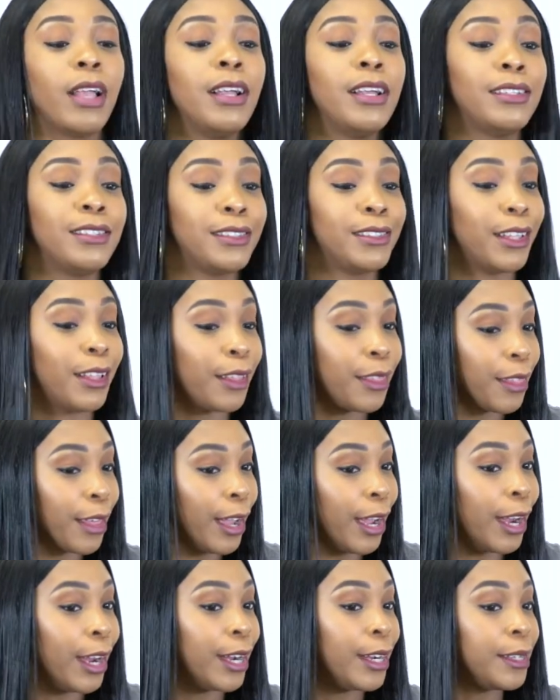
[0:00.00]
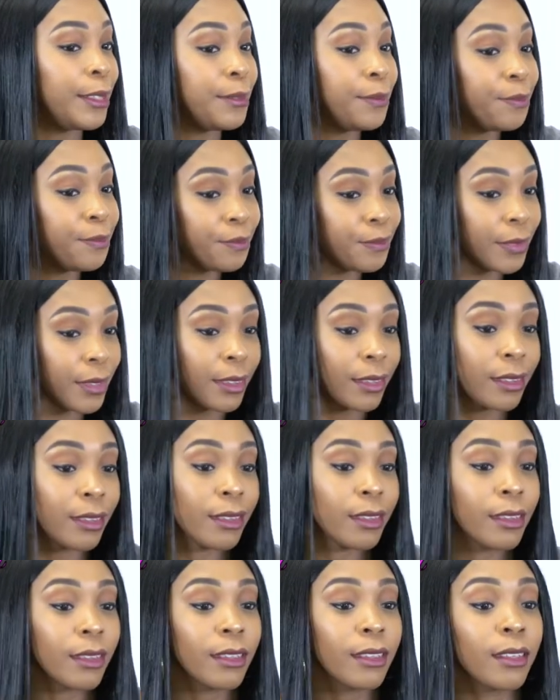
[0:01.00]
it's still there
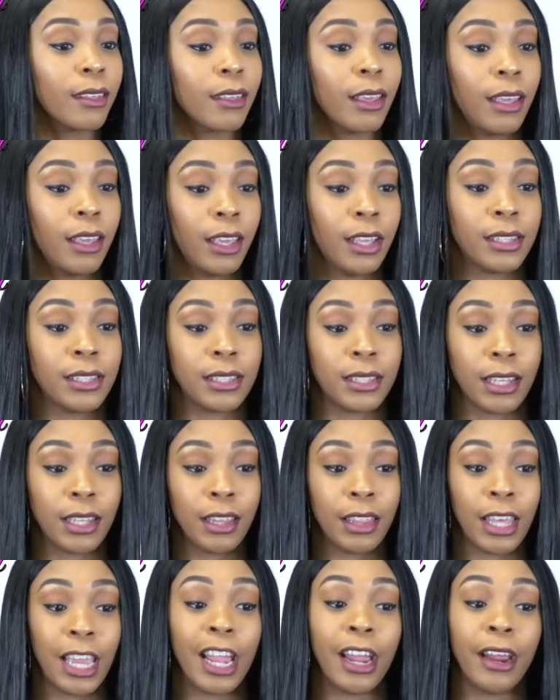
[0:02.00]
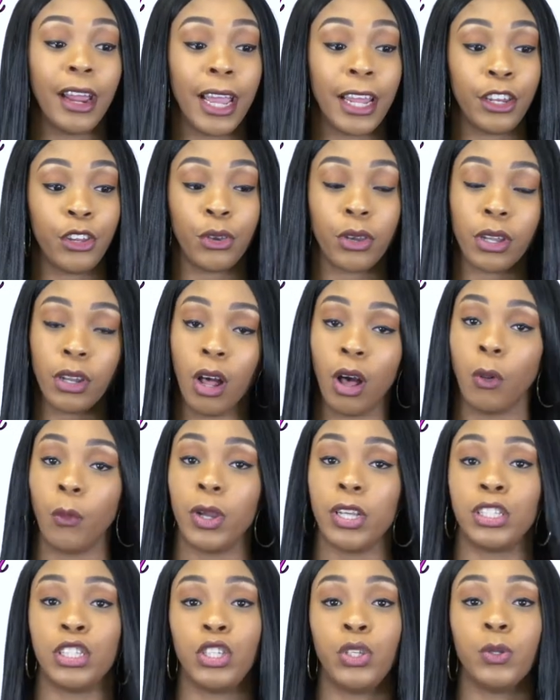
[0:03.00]
it's still there and you could
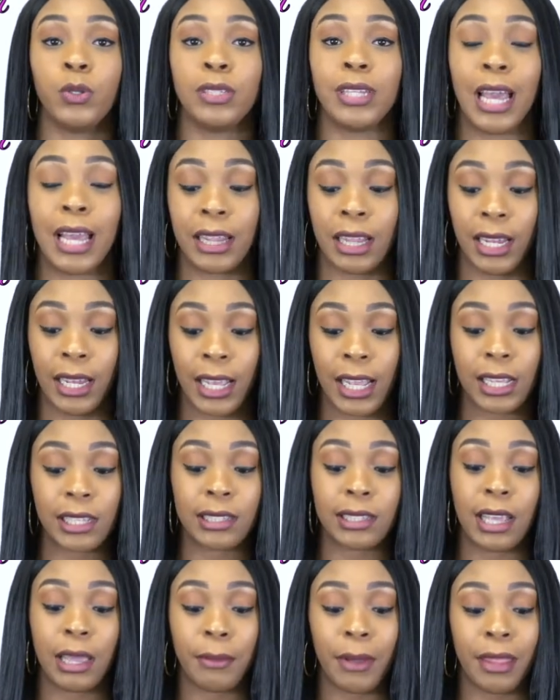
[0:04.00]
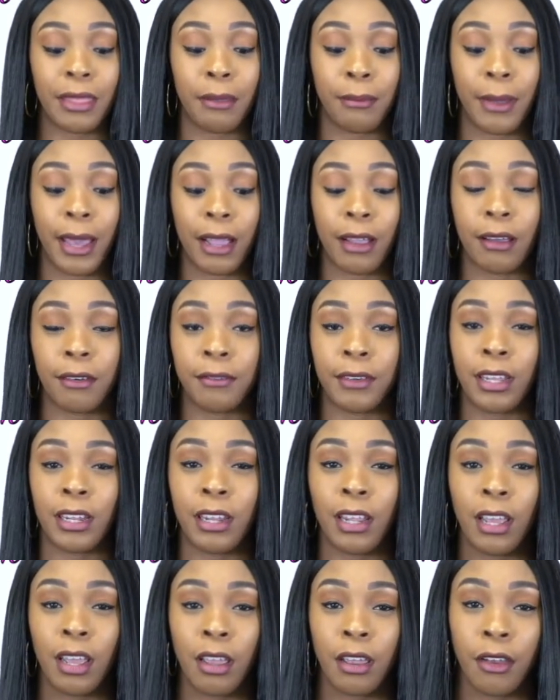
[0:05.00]
always use like the lace tape at the back of it
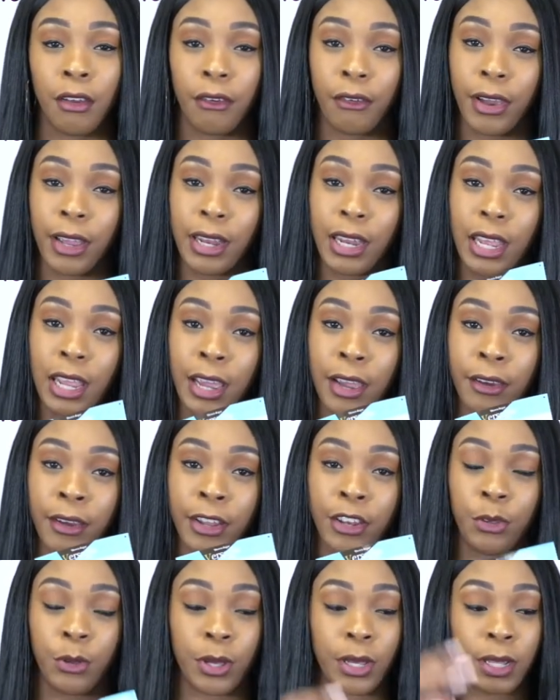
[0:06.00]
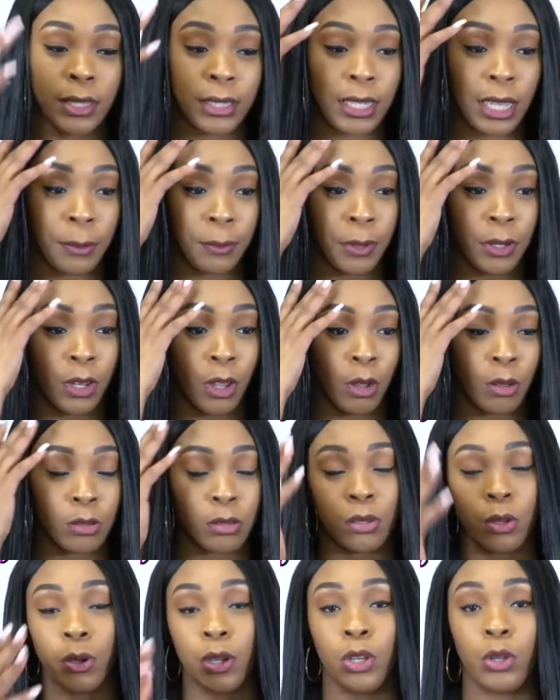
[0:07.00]
right here and you can tape it down
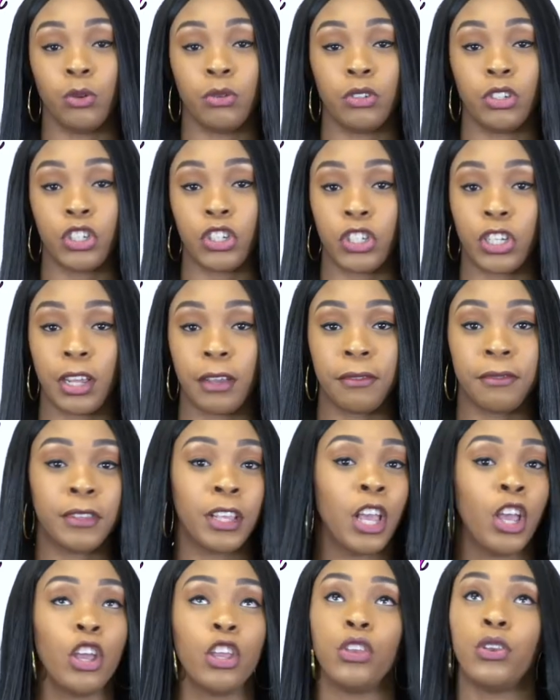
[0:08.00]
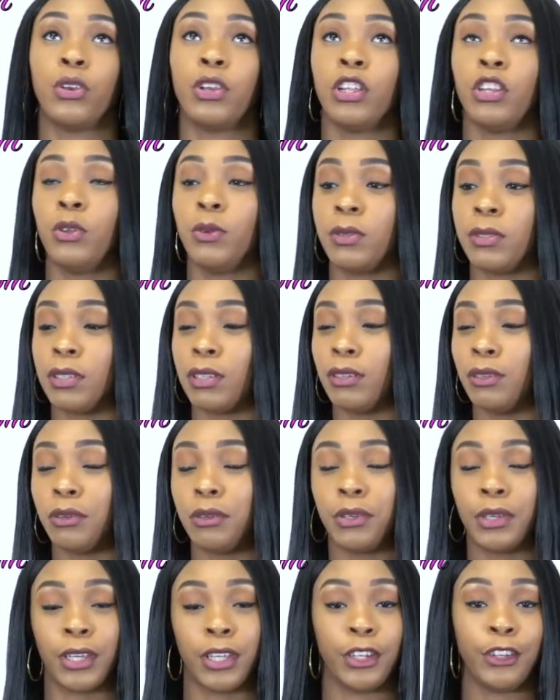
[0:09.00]
so it don't shift you can use glue
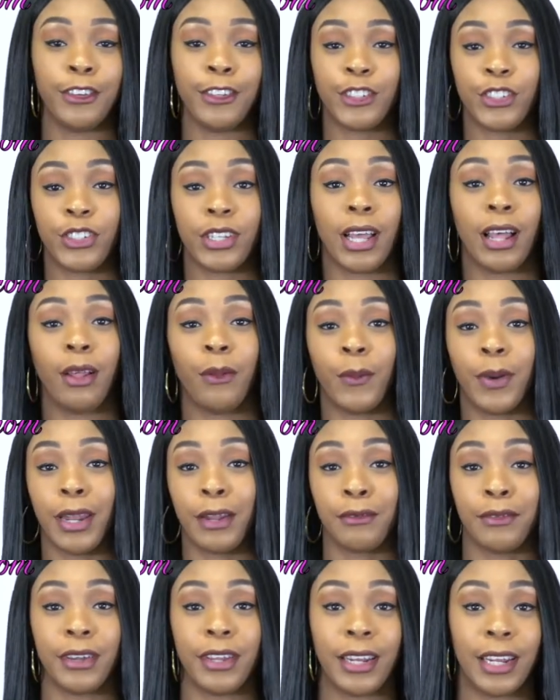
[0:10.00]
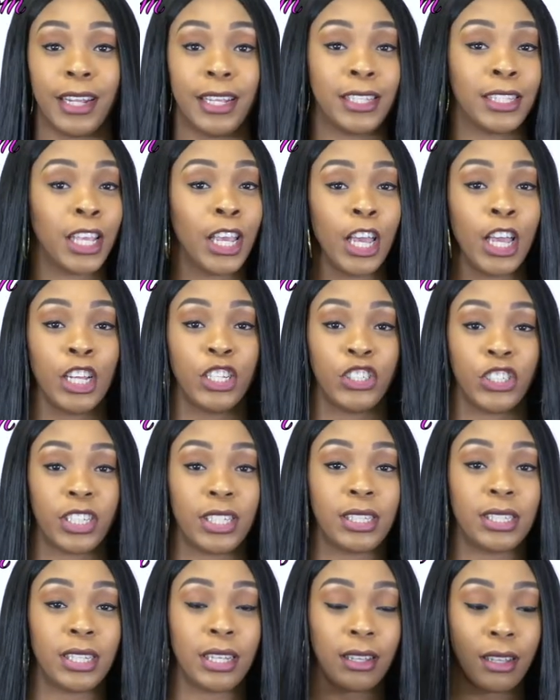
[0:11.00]
you can use gel whatever it is
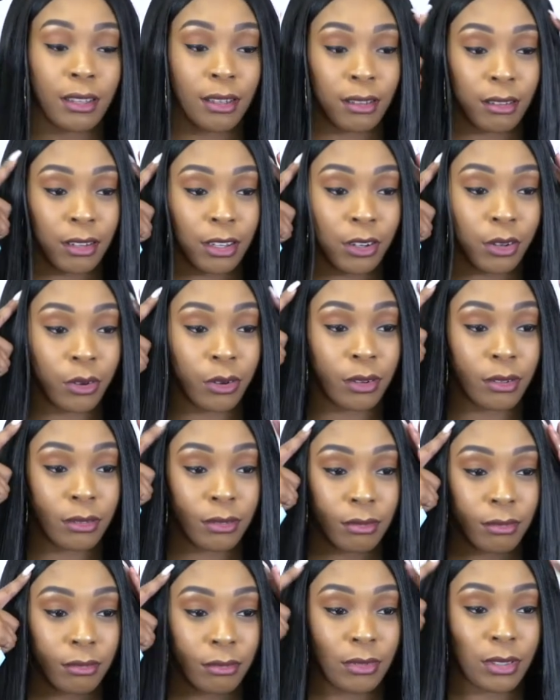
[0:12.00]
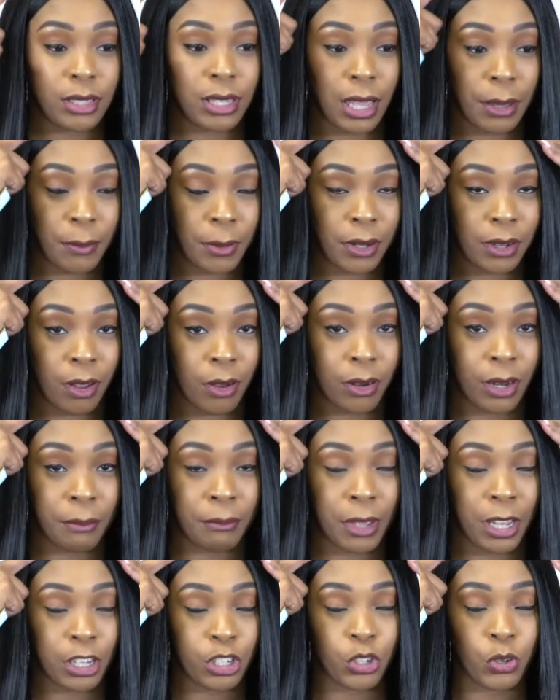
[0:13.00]
just to you know tape it down
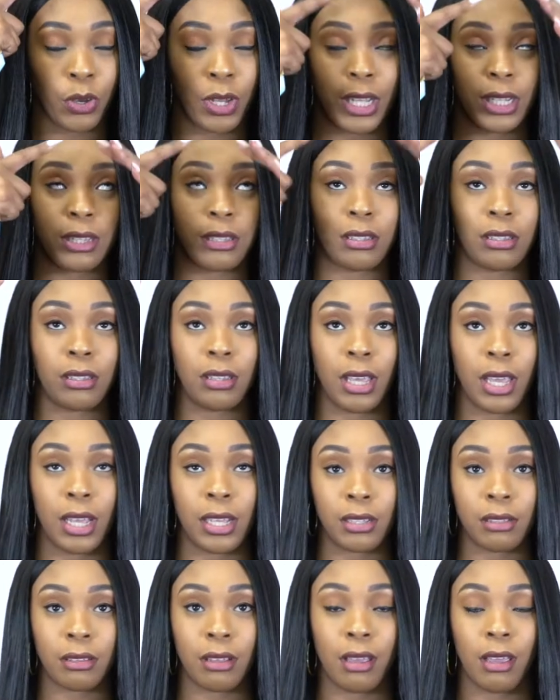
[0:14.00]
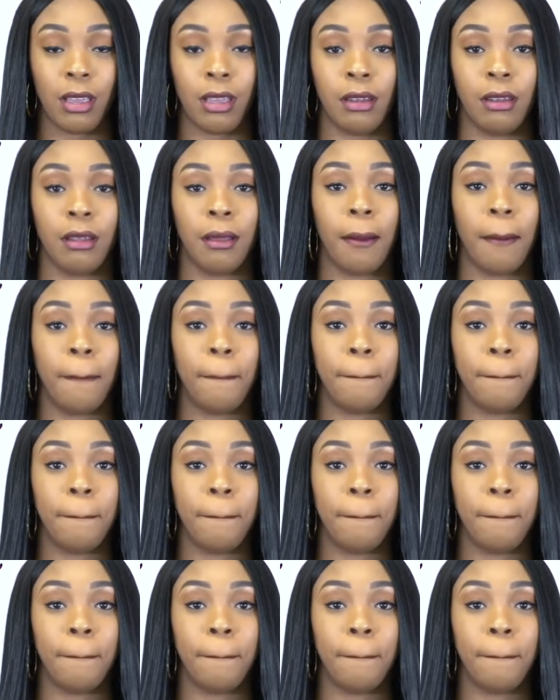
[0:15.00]
and make sure it stays in